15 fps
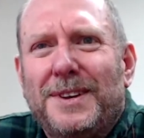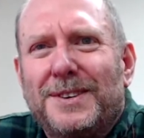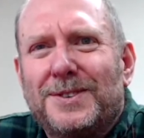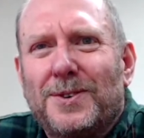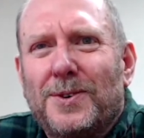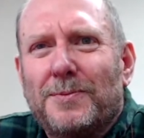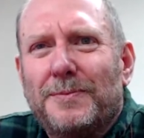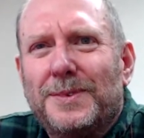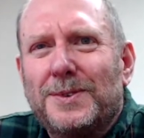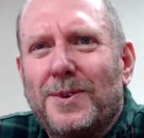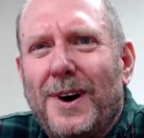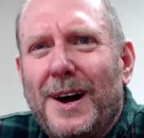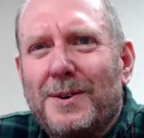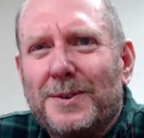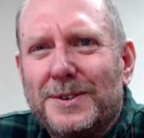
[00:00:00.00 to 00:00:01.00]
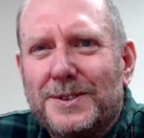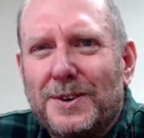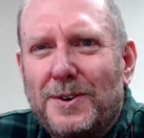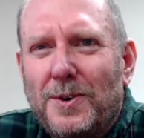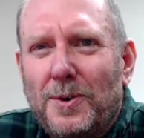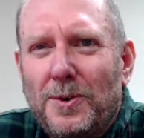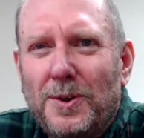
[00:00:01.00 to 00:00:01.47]
So I was the
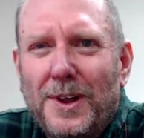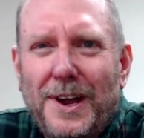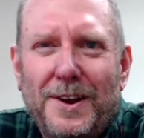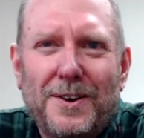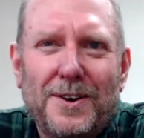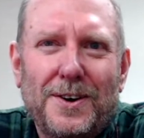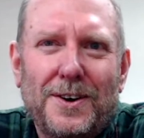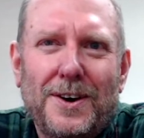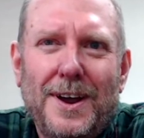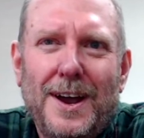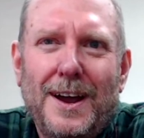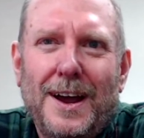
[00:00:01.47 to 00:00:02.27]
collator,